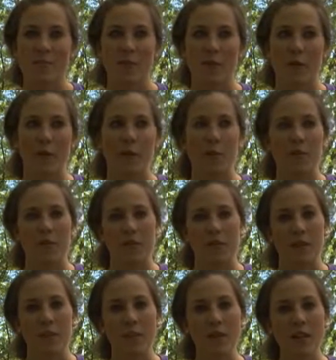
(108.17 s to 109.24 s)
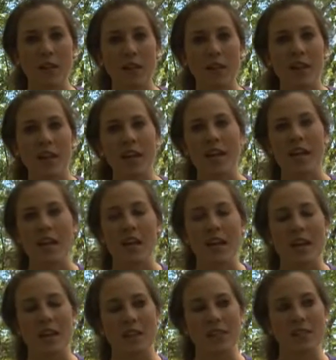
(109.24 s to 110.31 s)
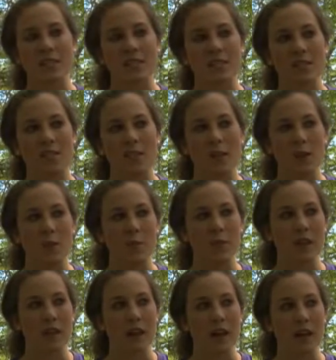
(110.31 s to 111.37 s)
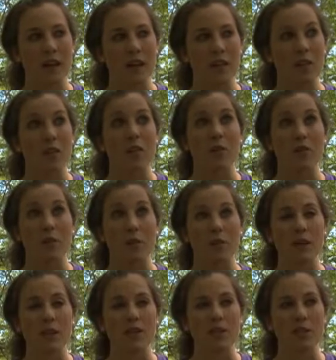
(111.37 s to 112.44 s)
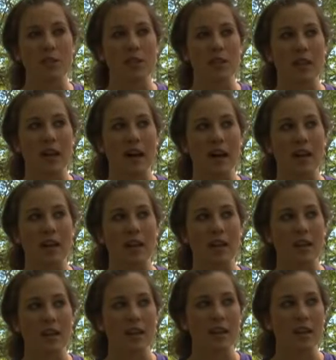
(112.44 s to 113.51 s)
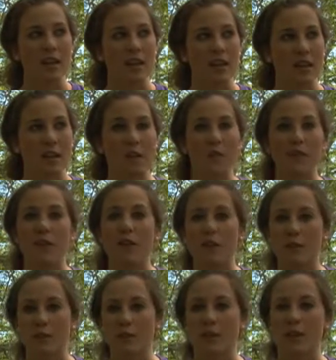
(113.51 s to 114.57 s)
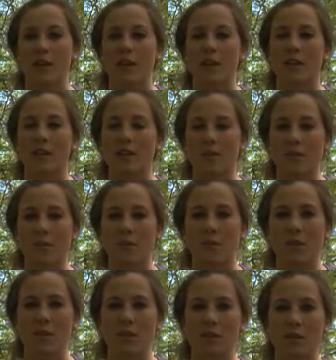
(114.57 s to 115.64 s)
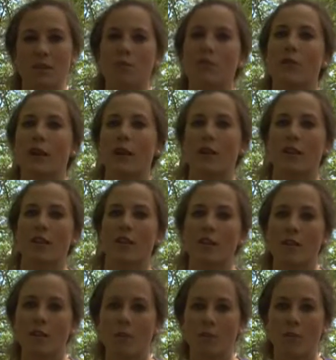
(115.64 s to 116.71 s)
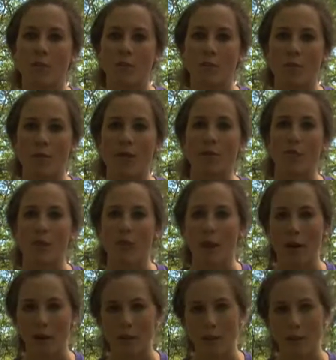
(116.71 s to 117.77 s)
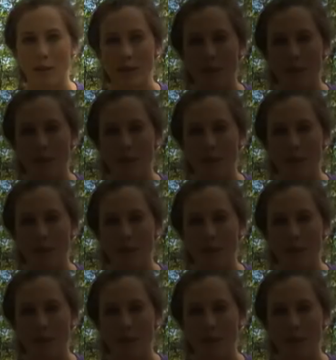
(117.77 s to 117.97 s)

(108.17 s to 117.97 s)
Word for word: but the hope that they will, and the hope that the, the realization that if they return, then something much grander will have come out of it.